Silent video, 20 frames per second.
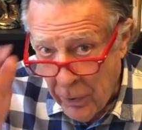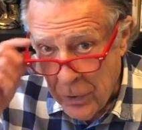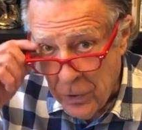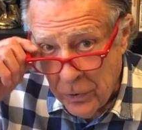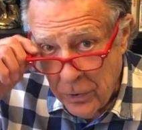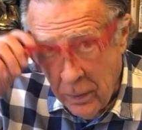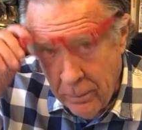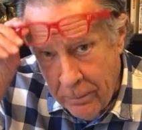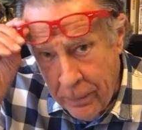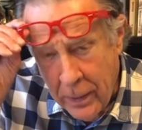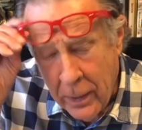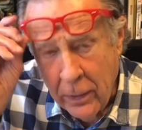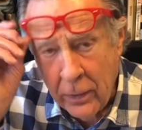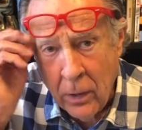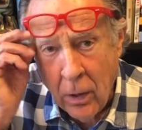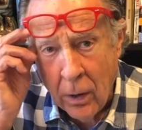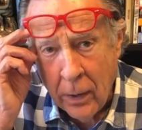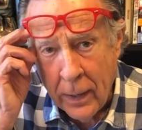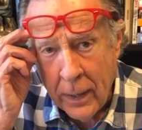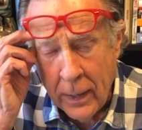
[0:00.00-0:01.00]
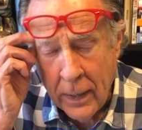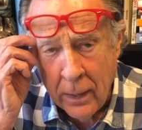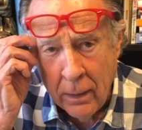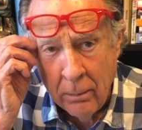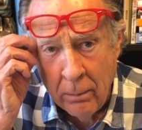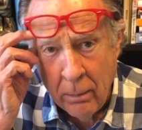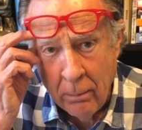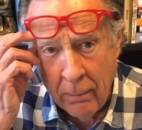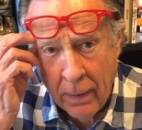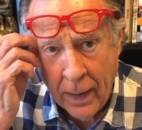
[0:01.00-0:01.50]
you depend on
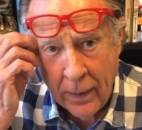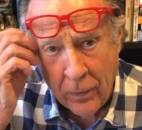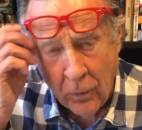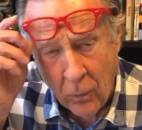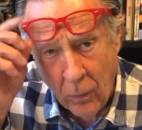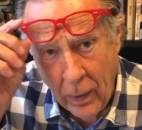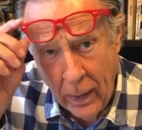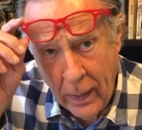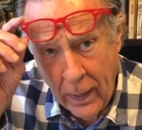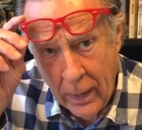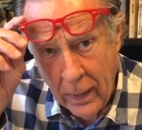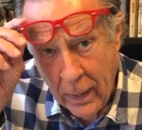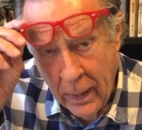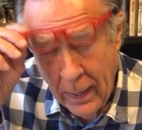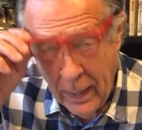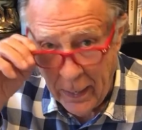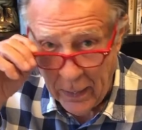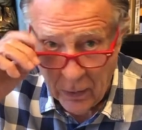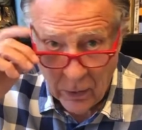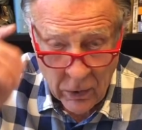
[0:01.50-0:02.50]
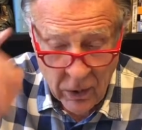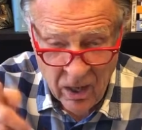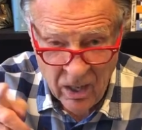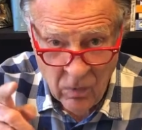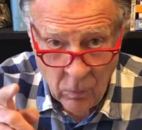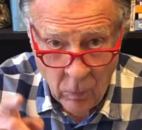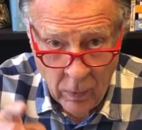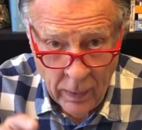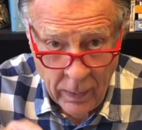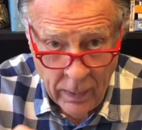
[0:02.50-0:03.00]
Him, by the way, in a good
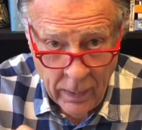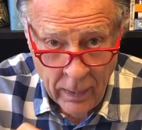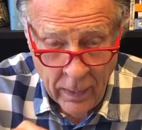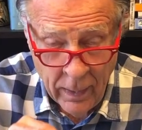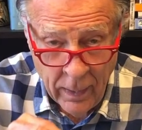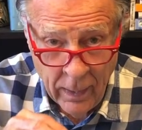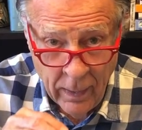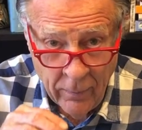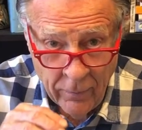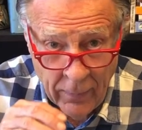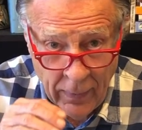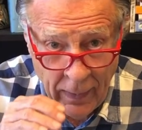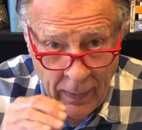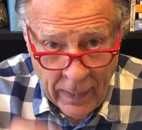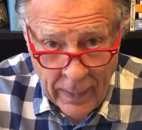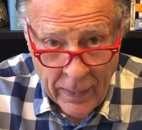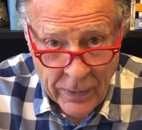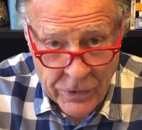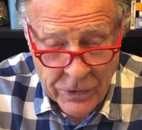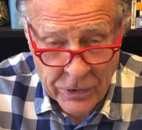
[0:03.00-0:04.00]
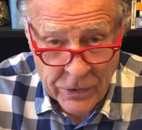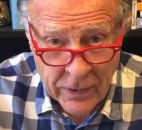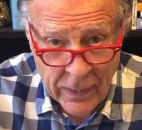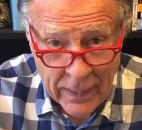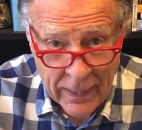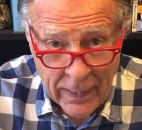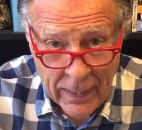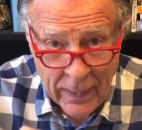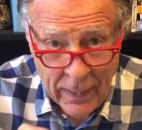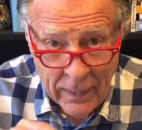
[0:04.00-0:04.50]
way, the less
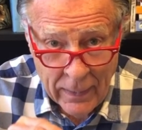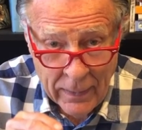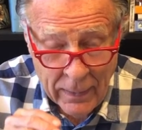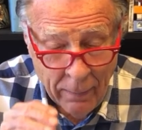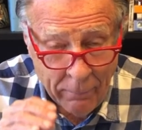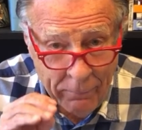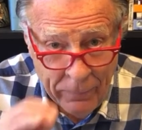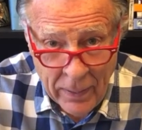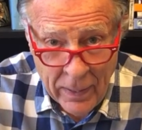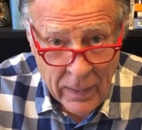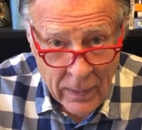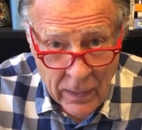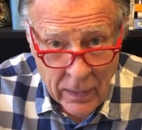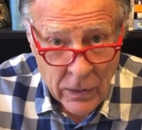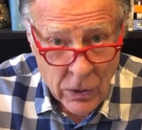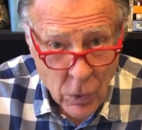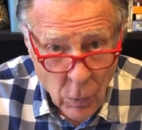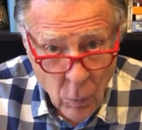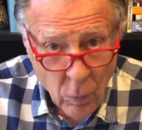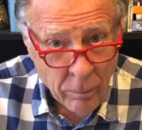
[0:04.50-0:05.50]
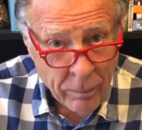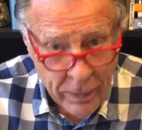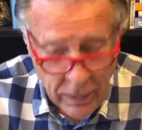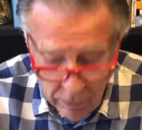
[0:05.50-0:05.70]
dependent you will be